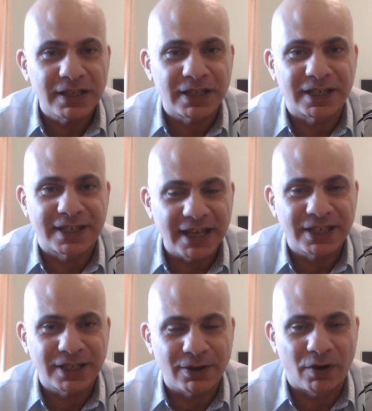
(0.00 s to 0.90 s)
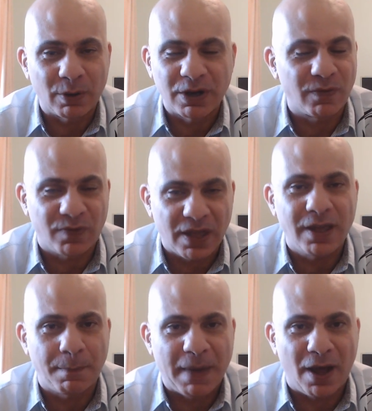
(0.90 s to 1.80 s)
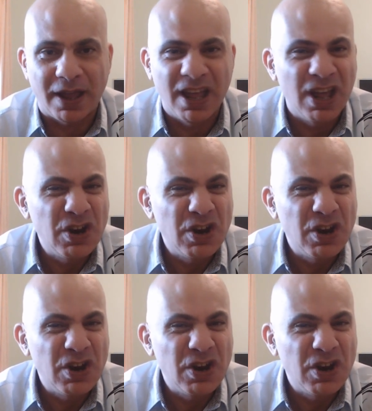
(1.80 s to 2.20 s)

success story when you think about it.